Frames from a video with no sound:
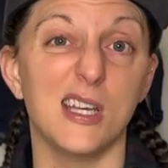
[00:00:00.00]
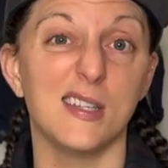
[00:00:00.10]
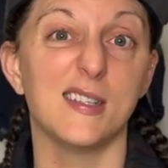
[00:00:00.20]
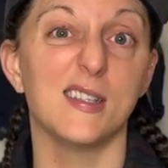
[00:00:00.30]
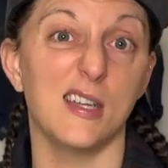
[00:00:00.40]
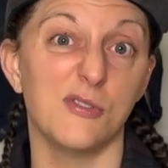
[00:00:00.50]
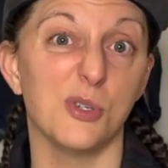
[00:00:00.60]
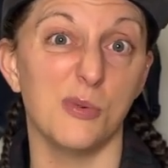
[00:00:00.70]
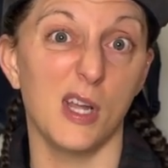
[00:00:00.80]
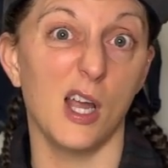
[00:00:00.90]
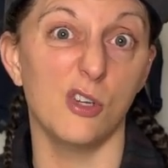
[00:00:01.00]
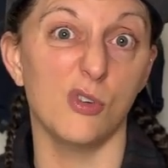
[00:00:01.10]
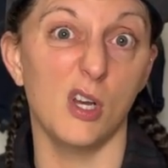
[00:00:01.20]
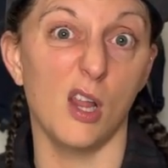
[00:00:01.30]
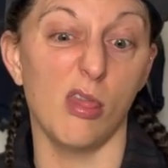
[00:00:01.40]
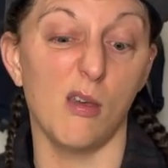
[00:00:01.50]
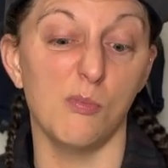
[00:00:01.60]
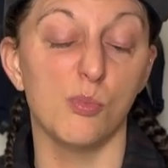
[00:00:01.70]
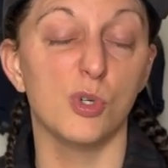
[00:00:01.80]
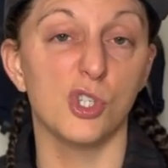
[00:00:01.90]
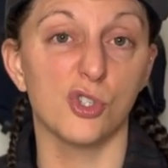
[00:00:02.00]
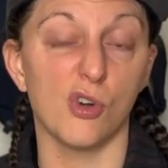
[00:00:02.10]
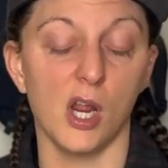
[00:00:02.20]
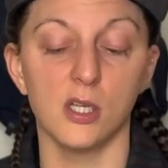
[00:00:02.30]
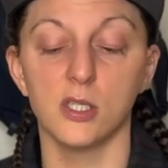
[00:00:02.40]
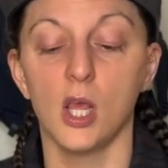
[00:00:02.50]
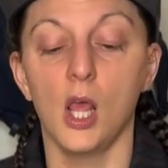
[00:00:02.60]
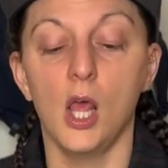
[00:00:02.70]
it's safe to rehydrate in them, which is great.